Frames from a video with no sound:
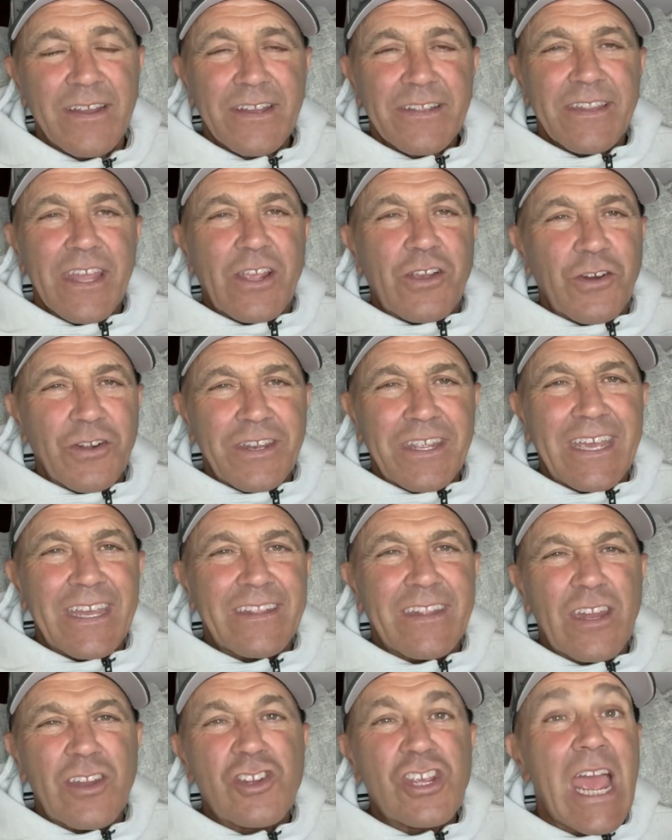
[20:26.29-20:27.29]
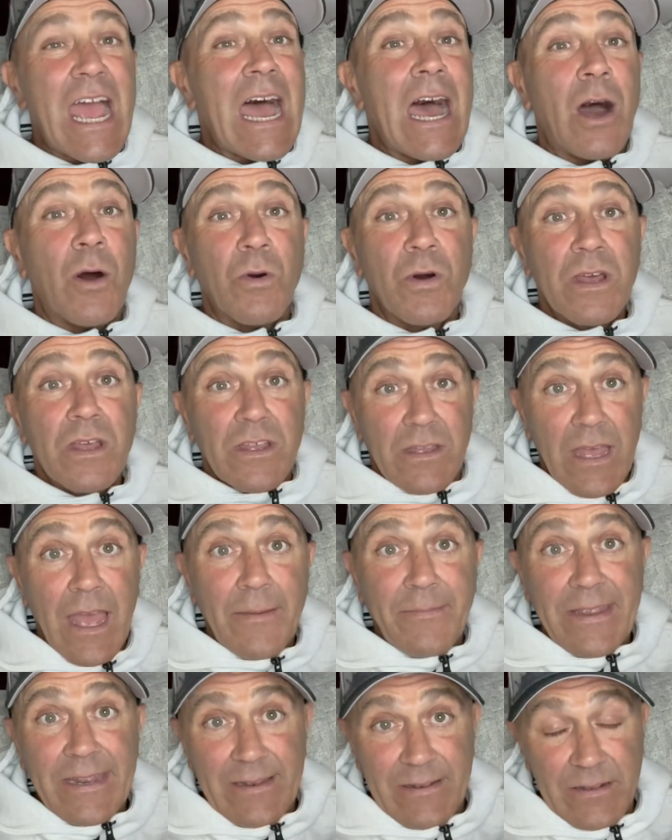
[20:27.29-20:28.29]
They couldn't get the chow. I
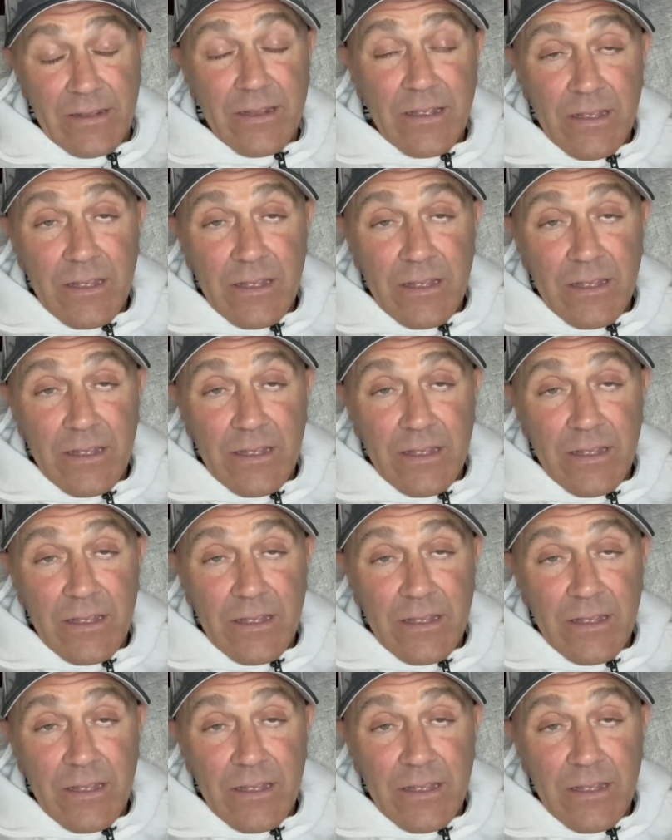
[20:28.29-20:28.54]
mean,